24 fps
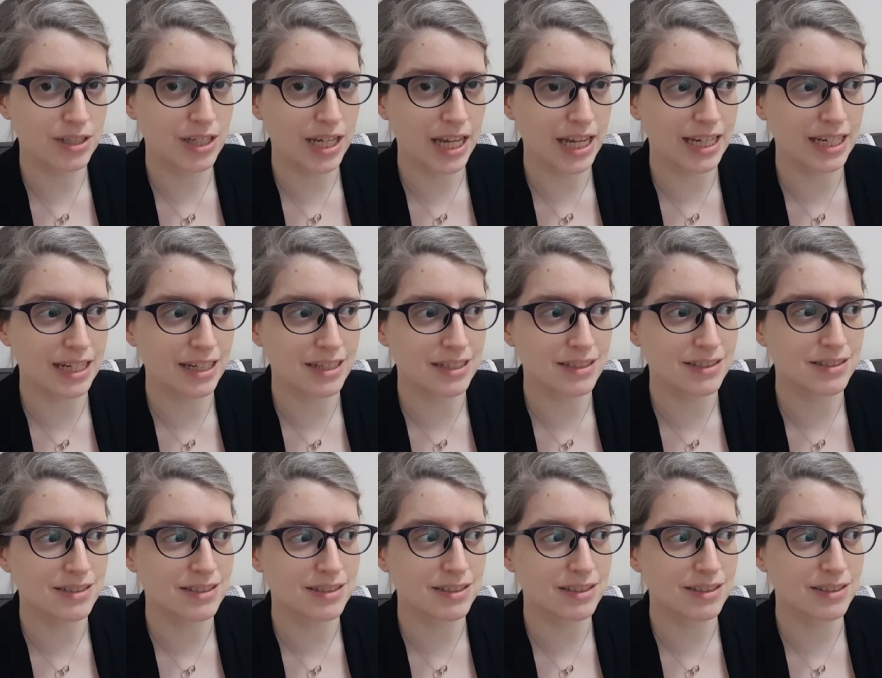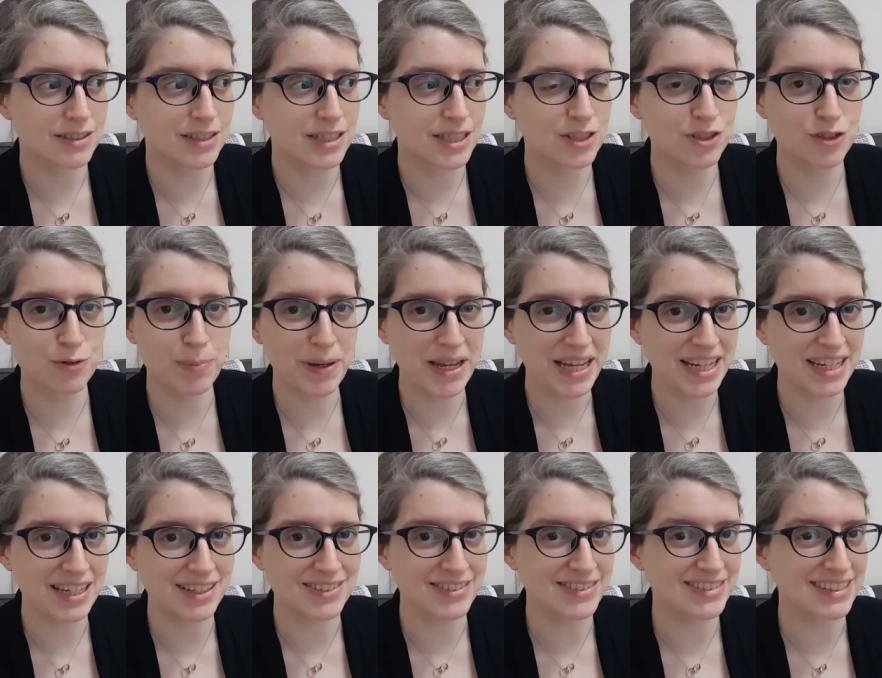and in
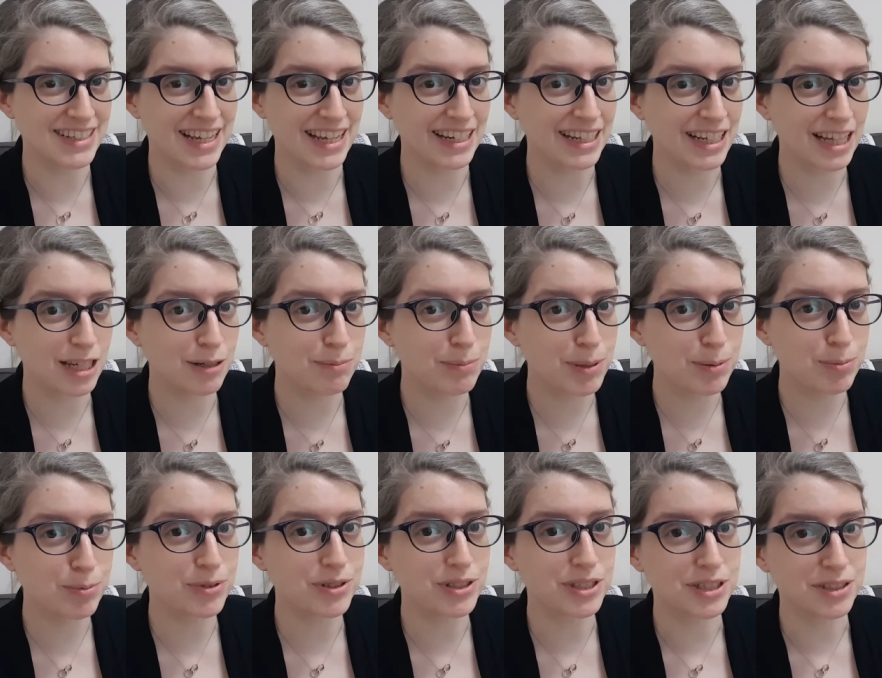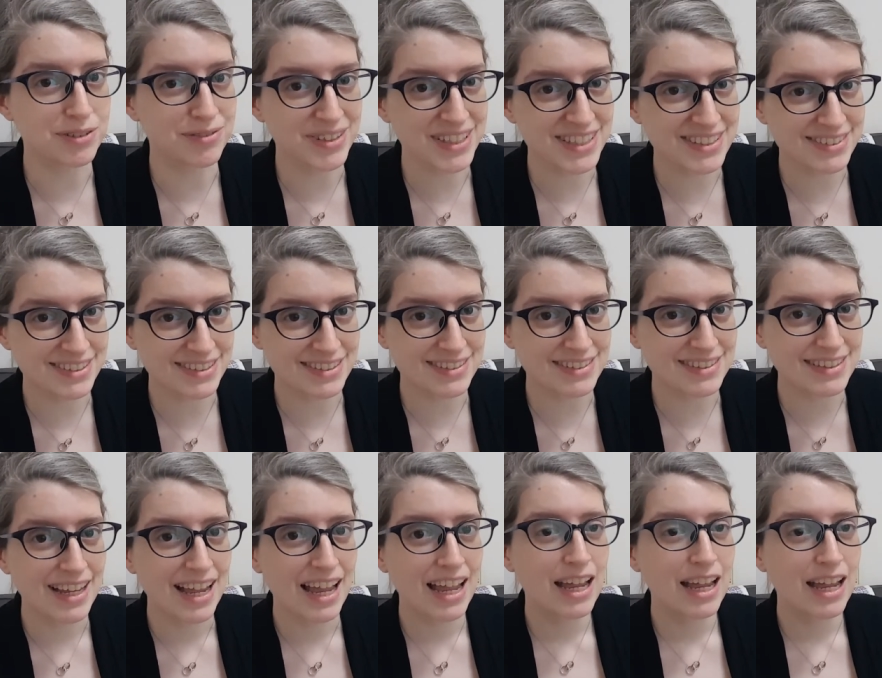Japan, there's not a lot of people with narrow faces